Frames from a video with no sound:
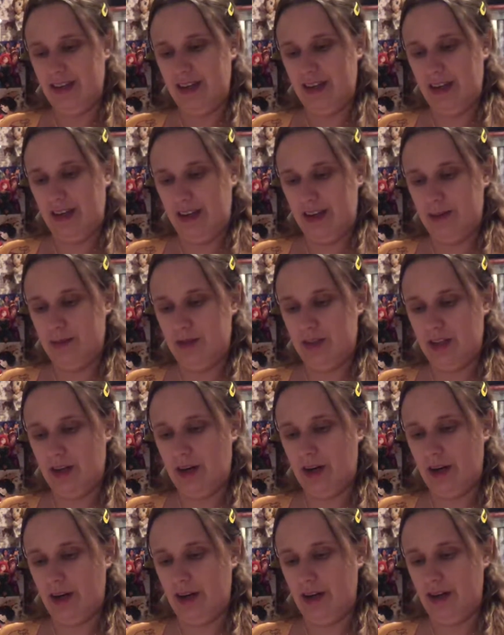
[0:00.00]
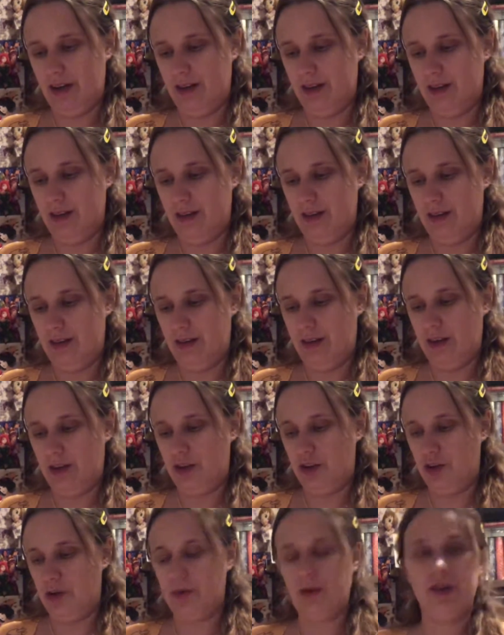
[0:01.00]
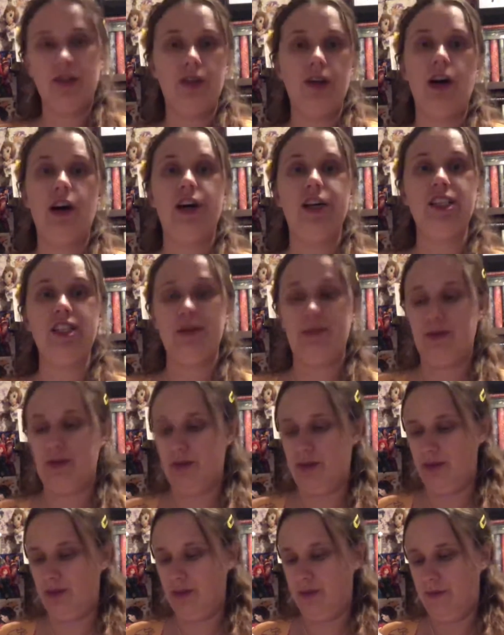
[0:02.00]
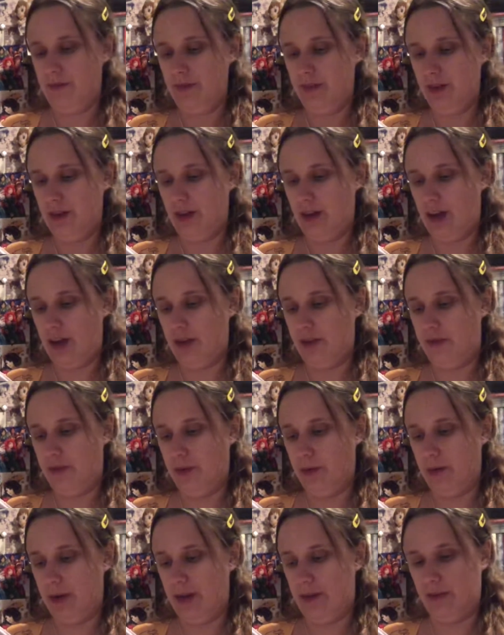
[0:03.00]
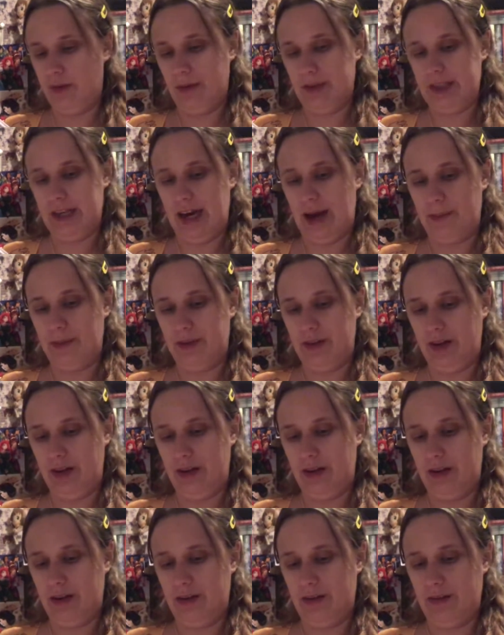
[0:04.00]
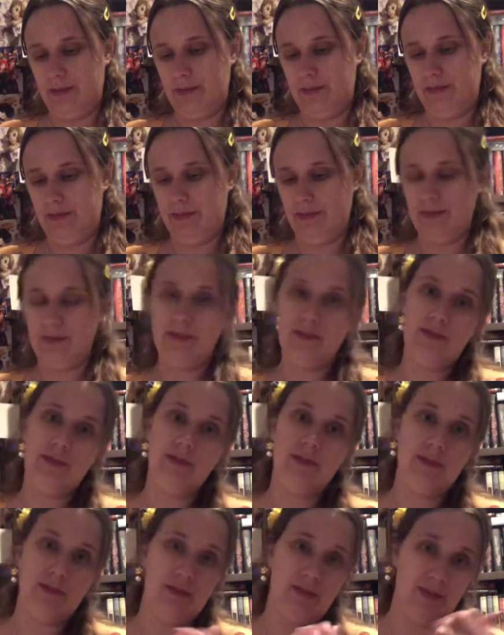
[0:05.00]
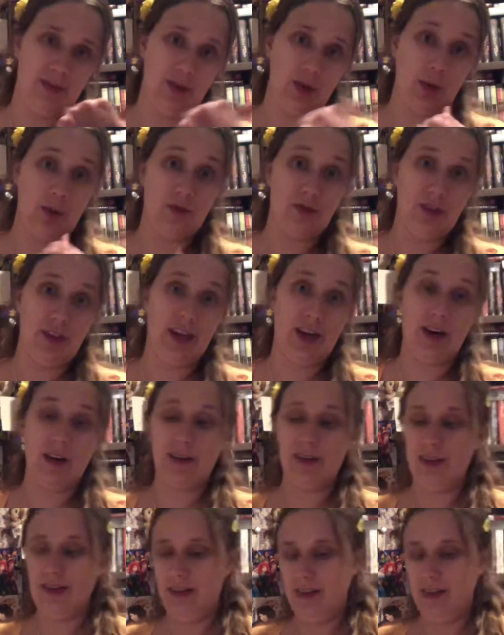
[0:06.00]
and I'm sorry that you were in the hospital and for whatever was happening over there.